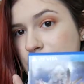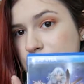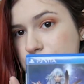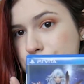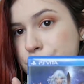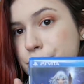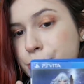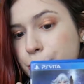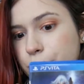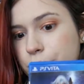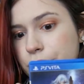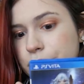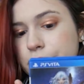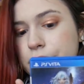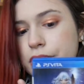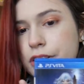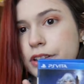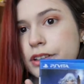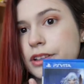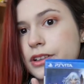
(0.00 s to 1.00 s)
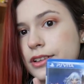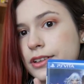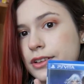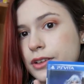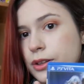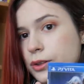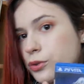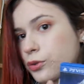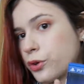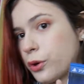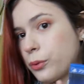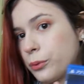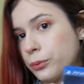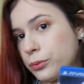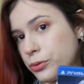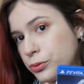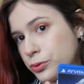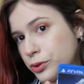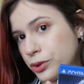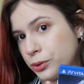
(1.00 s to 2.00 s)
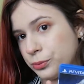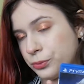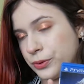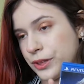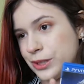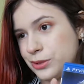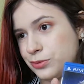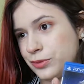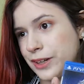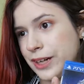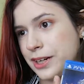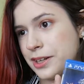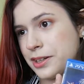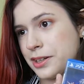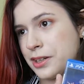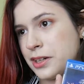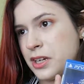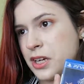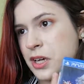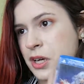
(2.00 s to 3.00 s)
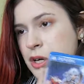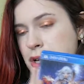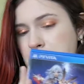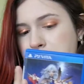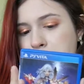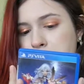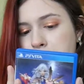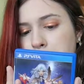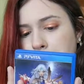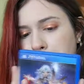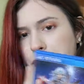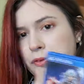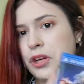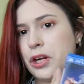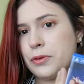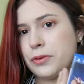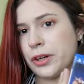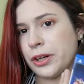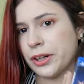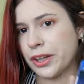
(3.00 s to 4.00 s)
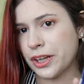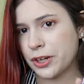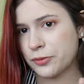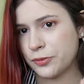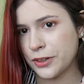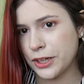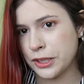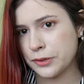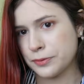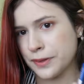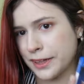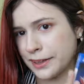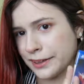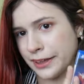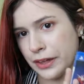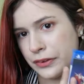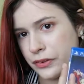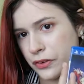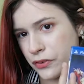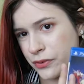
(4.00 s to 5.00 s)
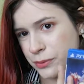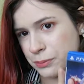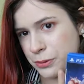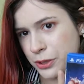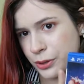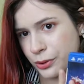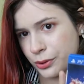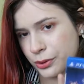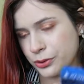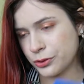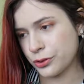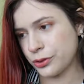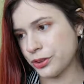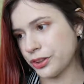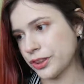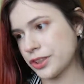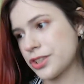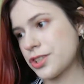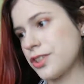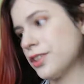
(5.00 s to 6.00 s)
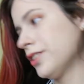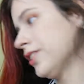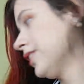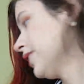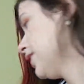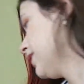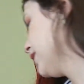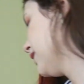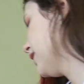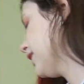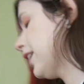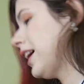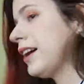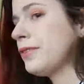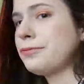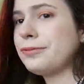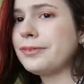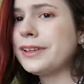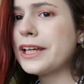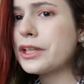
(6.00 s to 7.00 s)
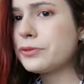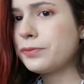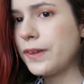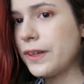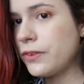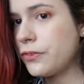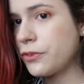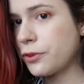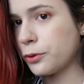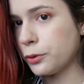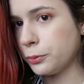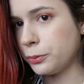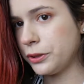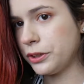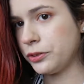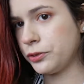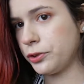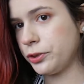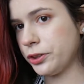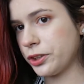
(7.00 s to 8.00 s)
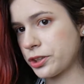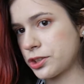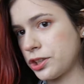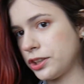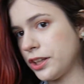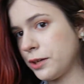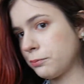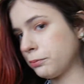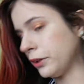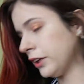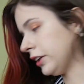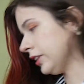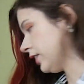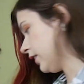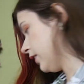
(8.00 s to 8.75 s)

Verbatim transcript: actually really good. So if you're a Fate fan, or even if you're not a Fate fan, let this be your introduction. Let Fate Zero be introduction, then play